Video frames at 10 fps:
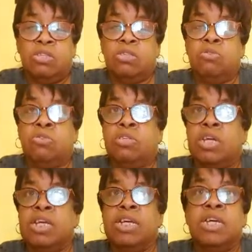So,
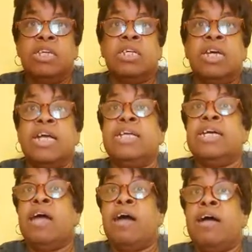is there any
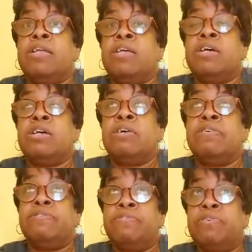kind
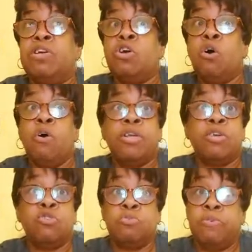of yarn
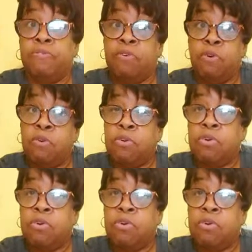that you prefer?